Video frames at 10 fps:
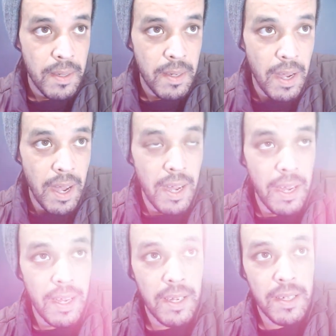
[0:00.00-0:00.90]

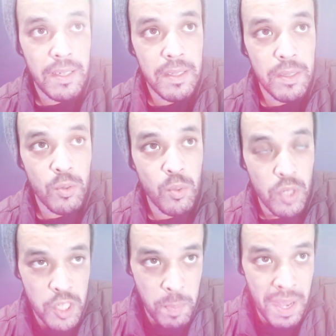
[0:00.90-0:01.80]
and to
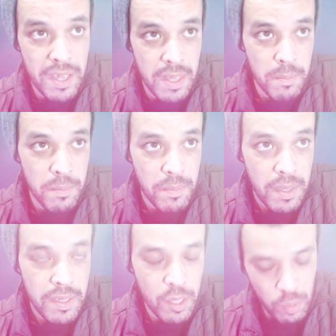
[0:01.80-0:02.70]
respect them.
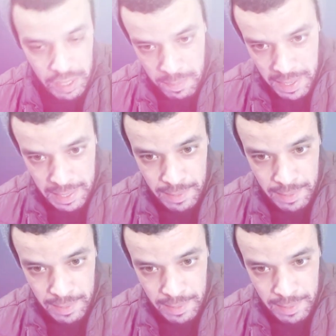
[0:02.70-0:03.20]
That's what I mean.